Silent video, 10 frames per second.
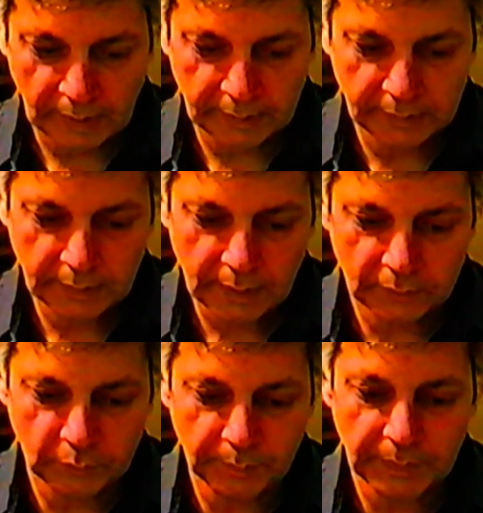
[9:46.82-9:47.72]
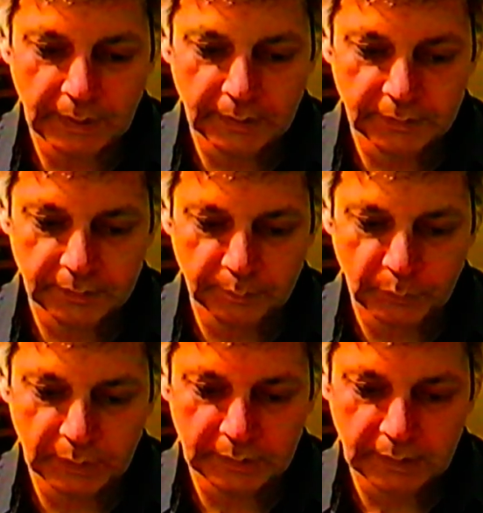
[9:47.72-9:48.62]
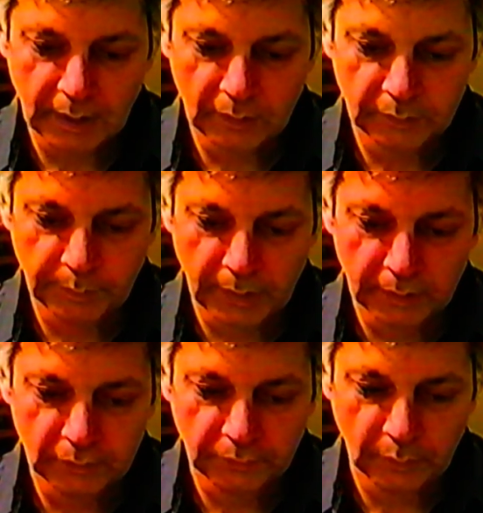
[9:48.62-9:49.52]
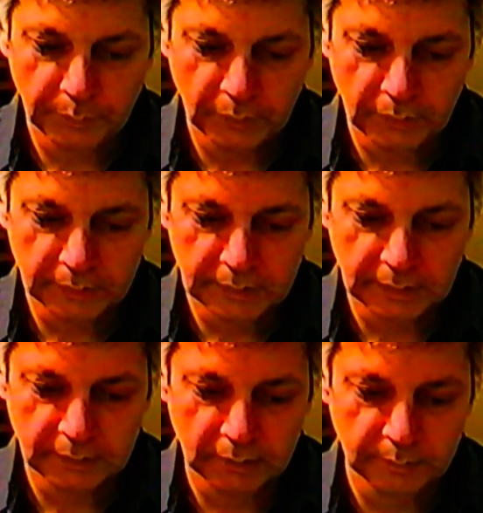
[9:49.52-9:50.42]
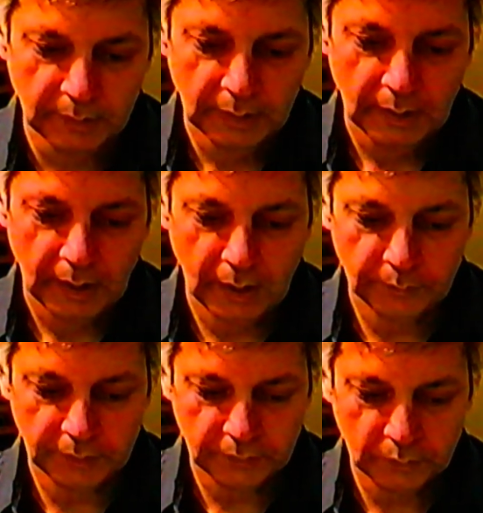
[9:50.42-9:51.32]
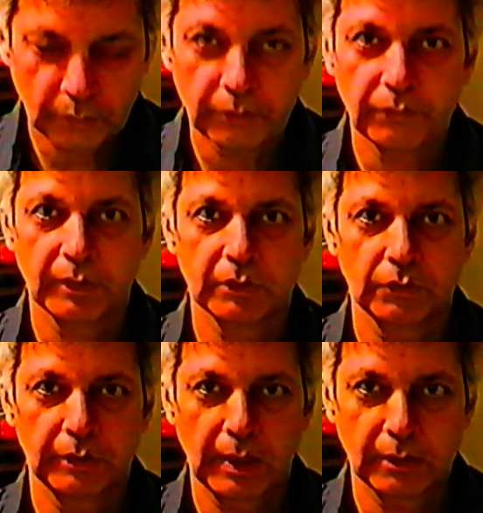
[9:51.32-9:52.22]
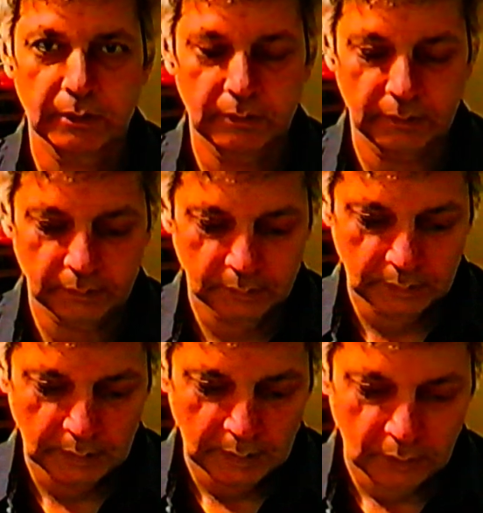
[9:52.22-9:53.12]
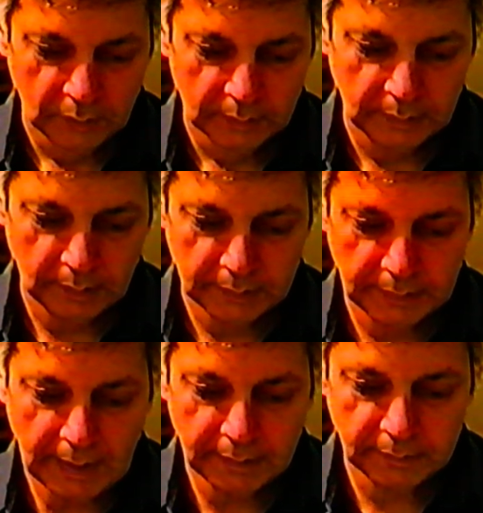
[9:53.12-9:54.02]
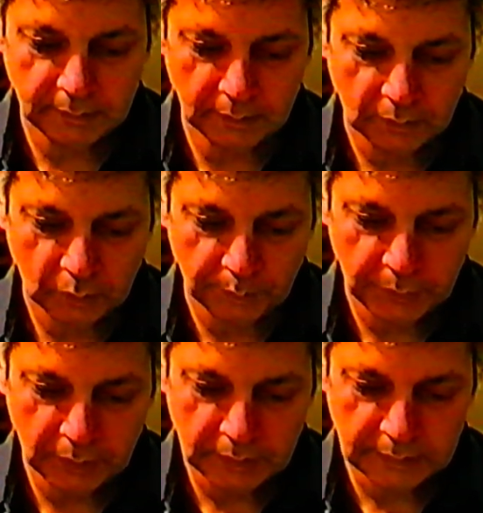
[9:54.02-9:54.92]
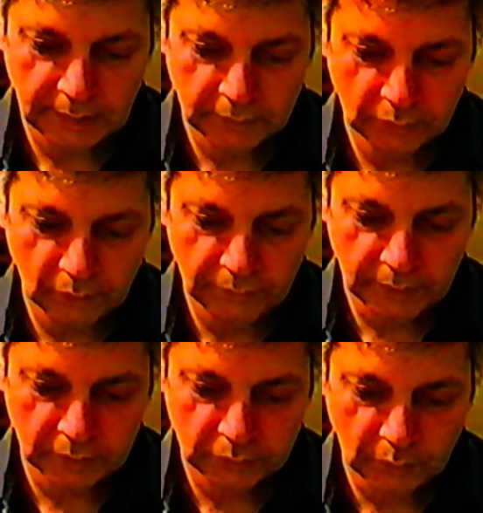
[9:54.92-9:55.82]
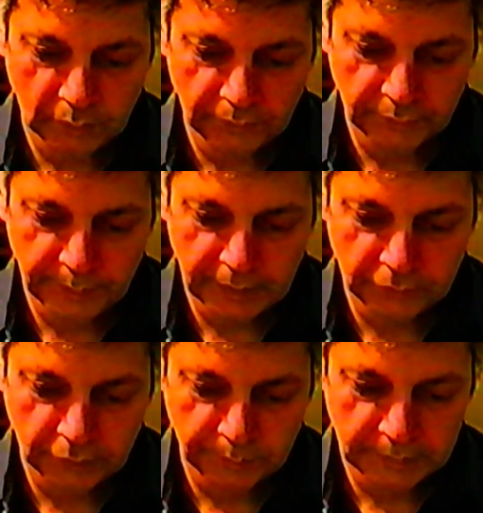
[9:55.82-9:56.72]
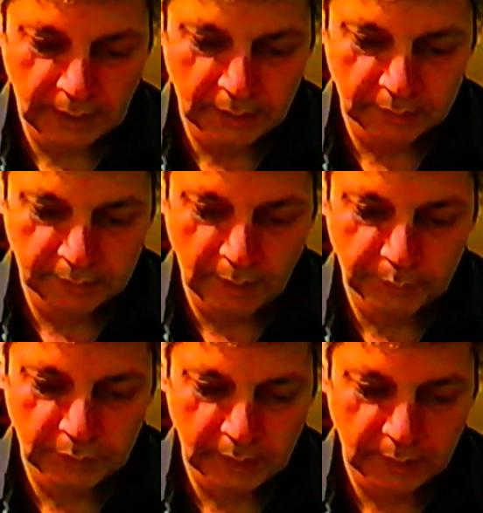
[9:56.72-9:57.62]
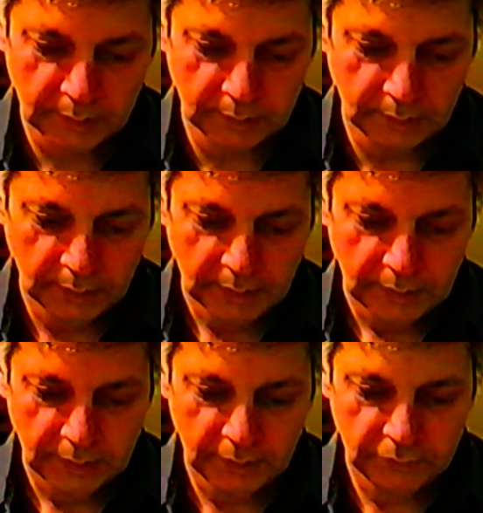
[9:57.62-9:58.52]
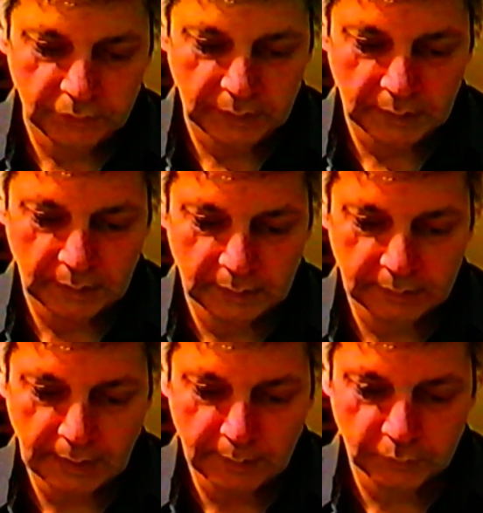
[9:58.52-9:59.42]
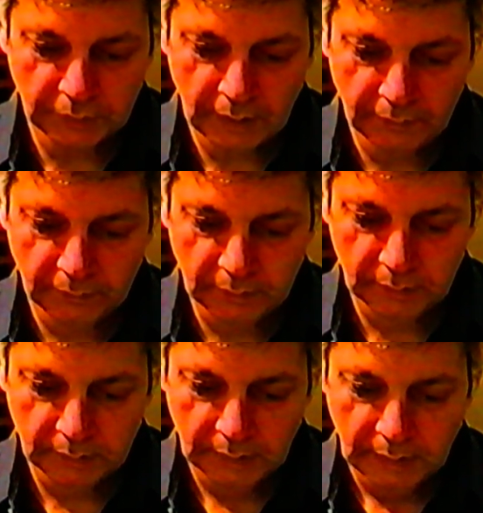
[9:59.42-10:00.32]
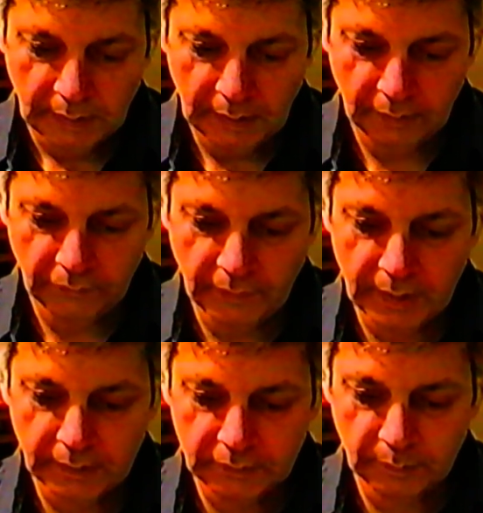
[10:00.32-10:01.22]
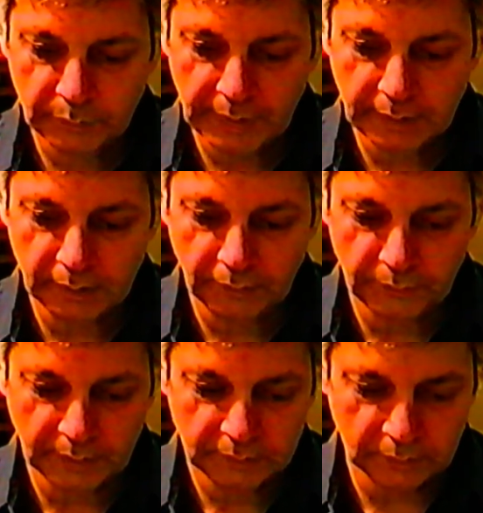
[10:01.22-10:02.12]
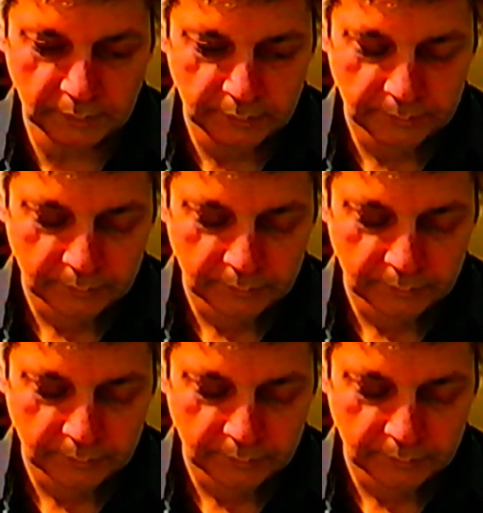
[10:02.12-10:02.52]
89. Replace burnt out parts of computer system and restore functionality. 90. Computer takes over control of spaceship temporarily, e.g. in time travel, and fires the braking thrusters.